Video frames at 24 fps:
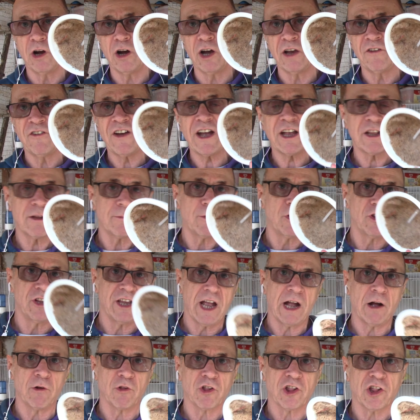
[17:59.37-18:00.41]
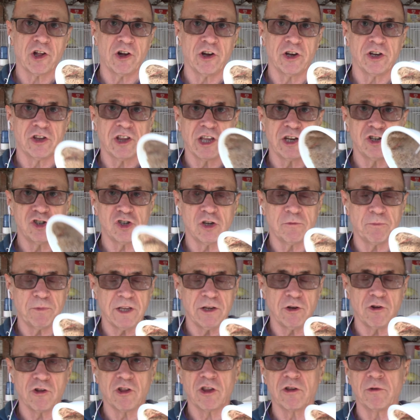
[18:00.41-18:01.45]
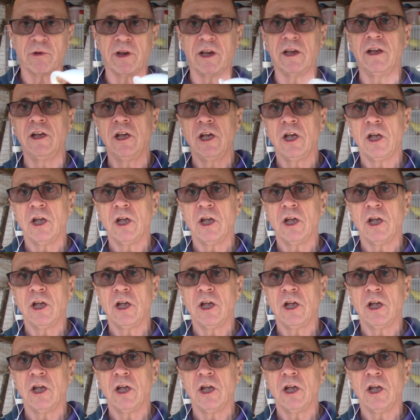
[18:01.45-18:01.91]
I've had them on the outside, they should be used to it.